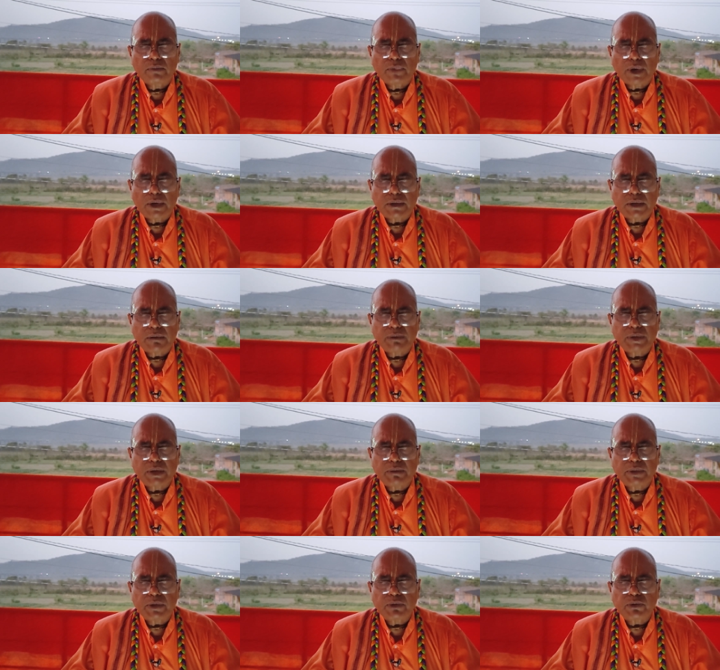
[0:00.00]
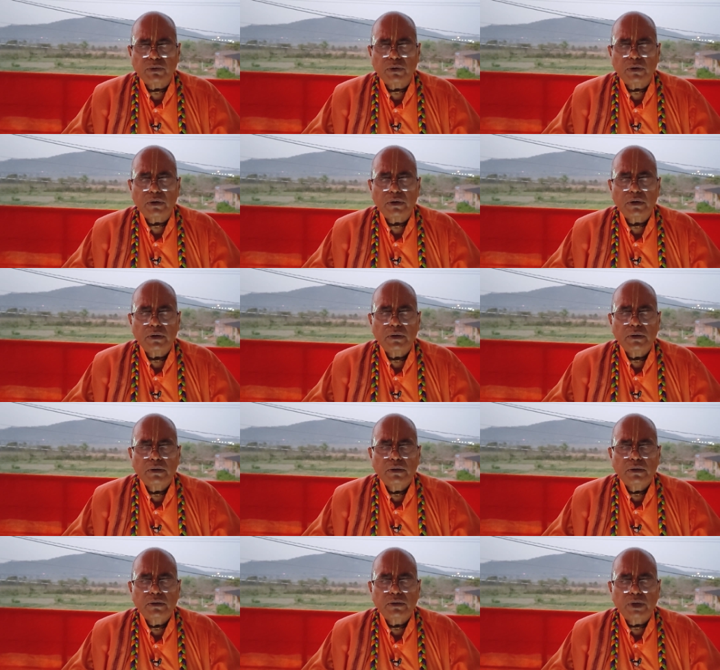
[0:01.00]
pastimes are being told,
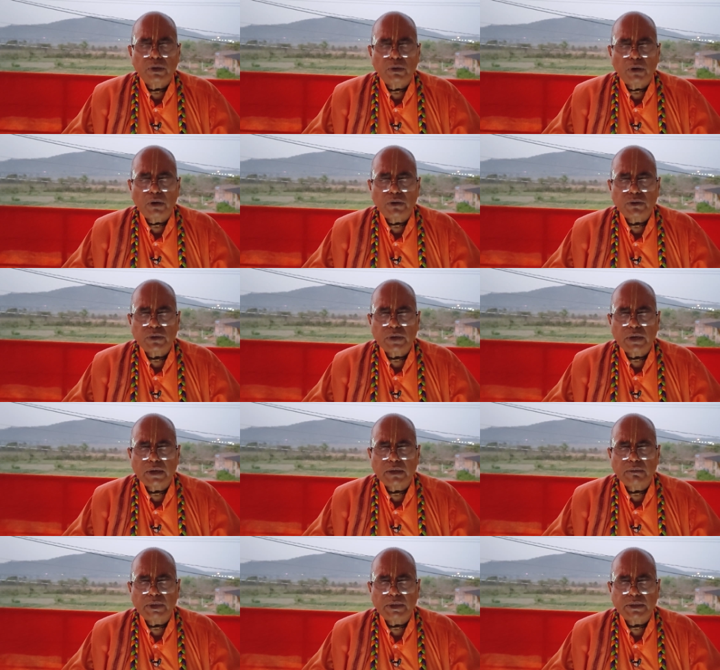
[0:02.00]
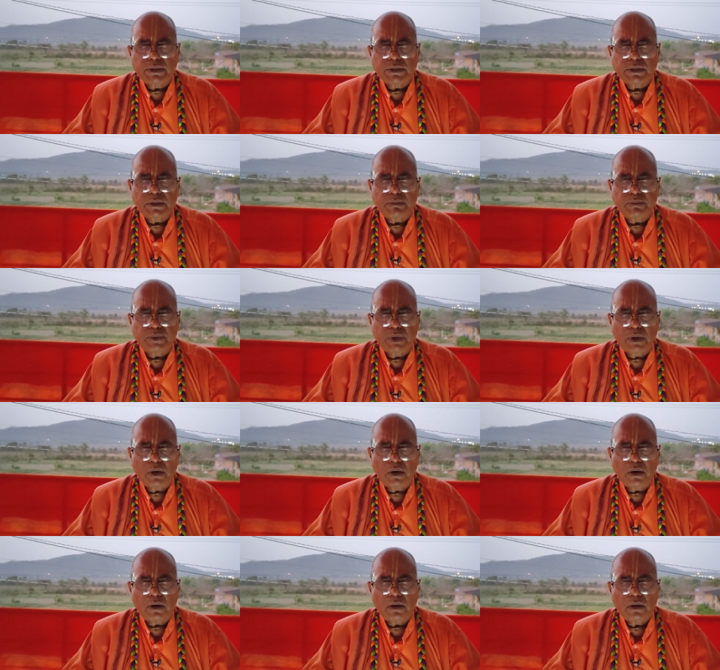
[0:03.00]
so you will also get the blessings of the
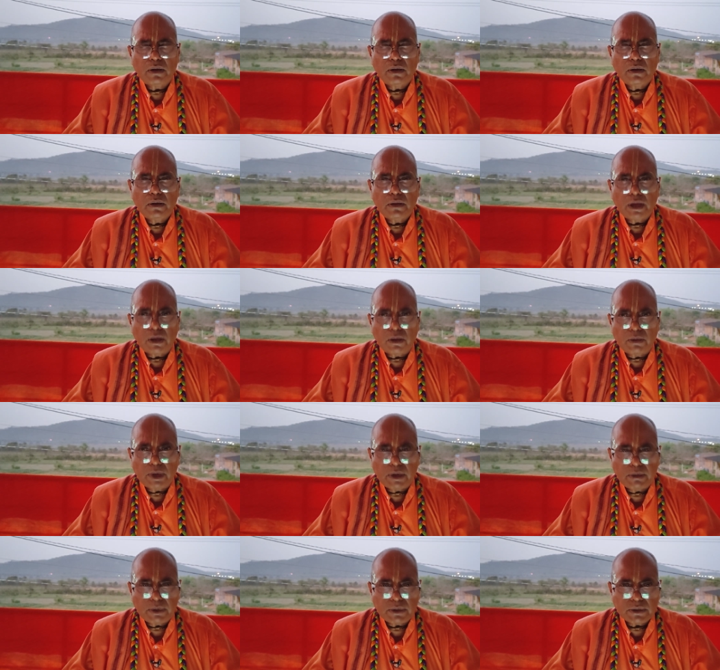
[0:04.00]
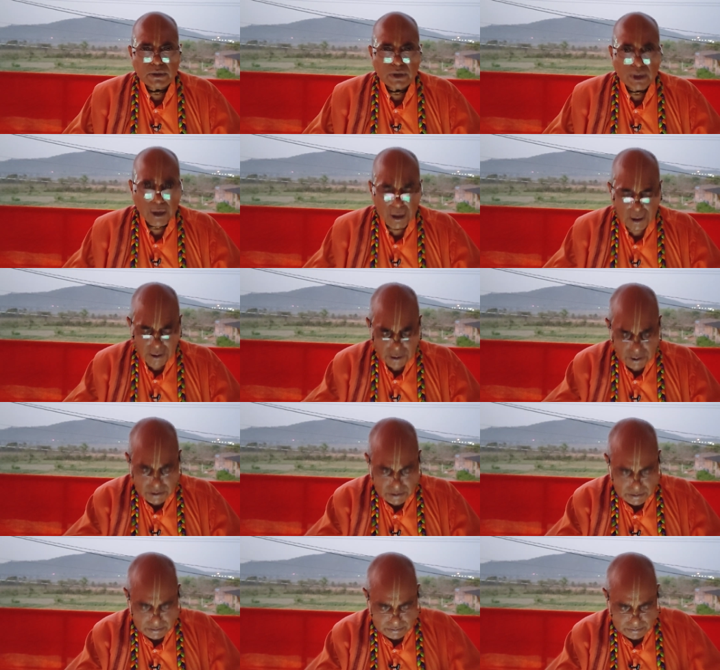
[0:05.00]
Lord. Thank you very much. Hare Krishna.